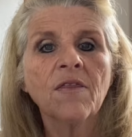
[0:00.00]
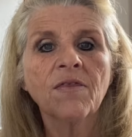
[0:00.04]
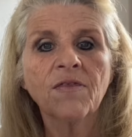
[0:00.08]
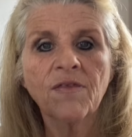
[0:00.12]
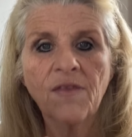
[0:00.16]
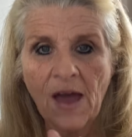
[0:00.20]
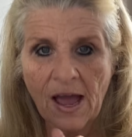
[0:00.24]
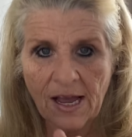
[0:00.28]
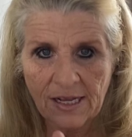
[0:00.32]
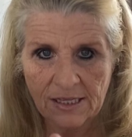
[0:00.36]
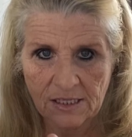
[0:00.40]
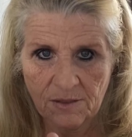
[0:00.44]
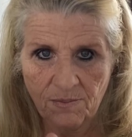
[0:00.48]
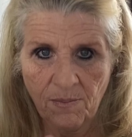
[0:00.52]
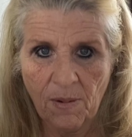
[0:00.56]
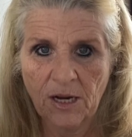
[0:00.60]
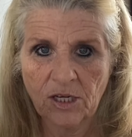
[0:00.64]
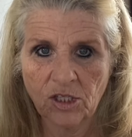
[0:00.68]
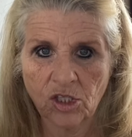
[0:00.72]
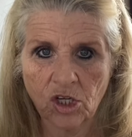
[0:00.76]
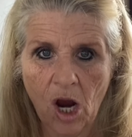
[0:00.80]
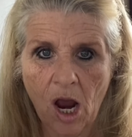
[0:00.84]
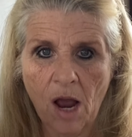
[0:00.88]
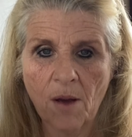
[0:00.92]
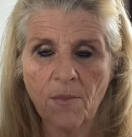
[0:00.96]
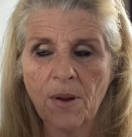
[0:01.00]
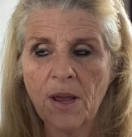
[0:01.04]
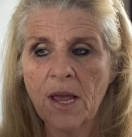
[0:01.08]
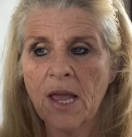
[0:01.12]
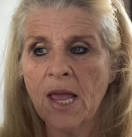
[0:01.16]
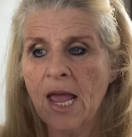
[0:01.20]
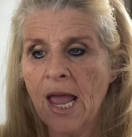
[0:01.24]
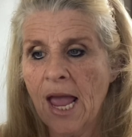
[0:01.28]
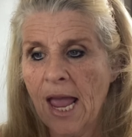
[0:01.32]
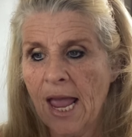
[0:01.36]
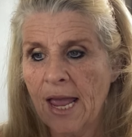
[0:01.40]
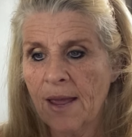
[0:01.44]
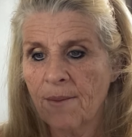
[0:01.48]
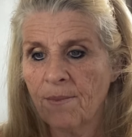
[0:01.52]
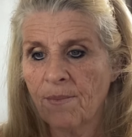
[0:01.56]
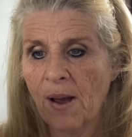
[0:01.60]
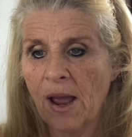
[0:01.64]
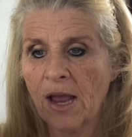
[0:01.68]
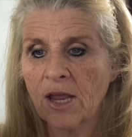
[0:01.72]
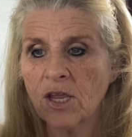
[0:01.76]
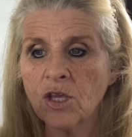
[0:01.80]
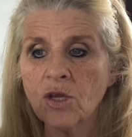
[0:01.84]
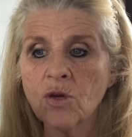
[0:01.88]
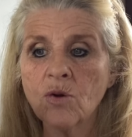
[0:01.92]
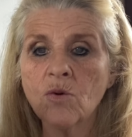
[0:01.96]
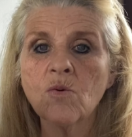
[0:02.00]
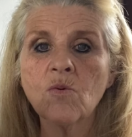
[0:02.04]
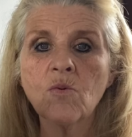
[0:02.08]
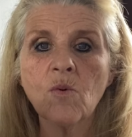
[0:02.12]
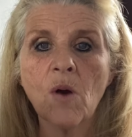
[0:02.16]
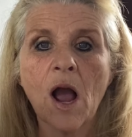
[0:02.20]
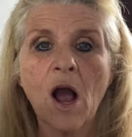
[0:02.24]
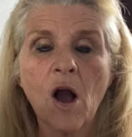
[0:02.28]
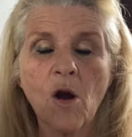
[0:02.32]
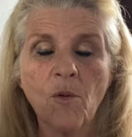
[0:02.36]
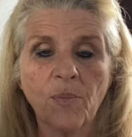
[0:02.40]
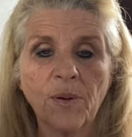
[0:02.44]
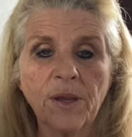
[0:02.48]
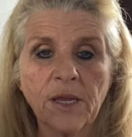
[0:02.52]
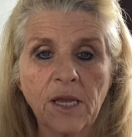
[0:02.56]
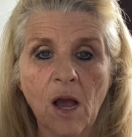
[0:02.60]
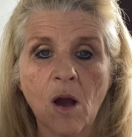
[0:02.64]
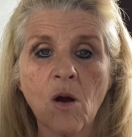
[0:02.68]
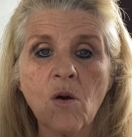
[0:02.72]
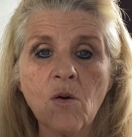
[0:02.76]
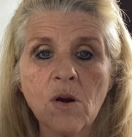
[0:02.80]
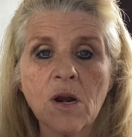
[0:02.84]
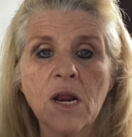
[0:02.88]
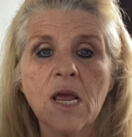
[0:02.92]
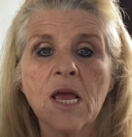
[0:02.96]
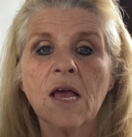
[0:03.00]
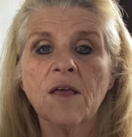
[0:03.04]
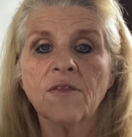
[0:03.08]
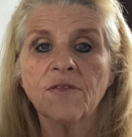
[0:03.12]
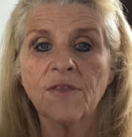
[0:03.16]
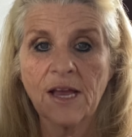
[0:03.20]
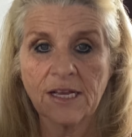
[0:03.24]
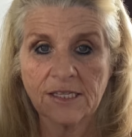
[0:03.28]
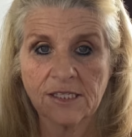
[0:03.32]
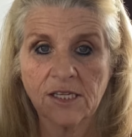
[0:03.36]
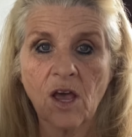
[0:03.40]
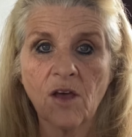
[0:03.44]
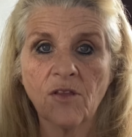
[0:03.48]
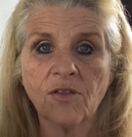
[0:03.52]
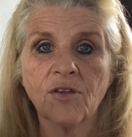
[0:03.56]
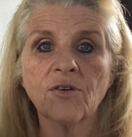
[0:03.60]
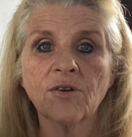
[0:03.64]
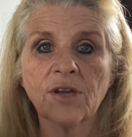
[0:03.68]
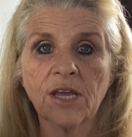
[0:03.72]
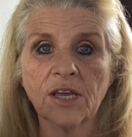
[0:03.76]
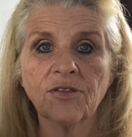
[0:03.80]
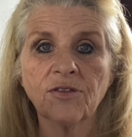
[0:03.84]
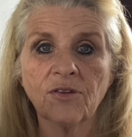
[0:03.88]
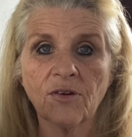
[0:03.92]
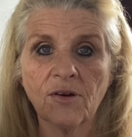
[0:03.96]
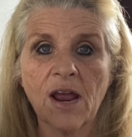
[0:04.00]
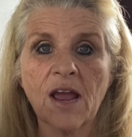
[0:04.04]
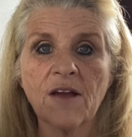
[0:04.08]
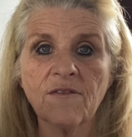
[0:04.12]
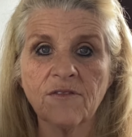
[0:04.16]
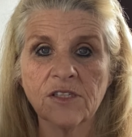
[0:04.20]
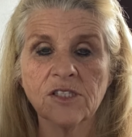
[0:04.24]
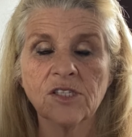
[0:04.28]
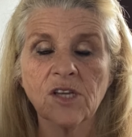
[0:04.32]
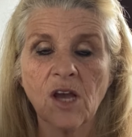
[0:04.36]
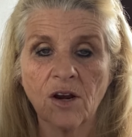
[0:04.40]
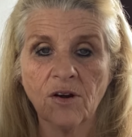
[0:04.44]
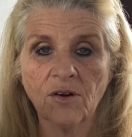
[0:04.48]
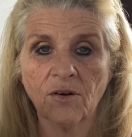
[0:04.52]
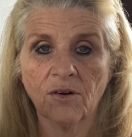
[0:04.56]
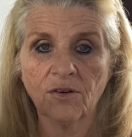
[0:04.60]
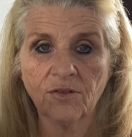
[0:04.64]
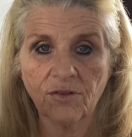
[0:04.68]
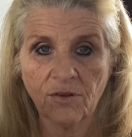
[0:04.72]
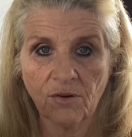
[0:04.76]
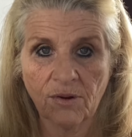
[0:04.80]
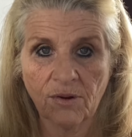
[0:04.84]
That's my job. And by you helping out, that's how they'll get their heavens on earth,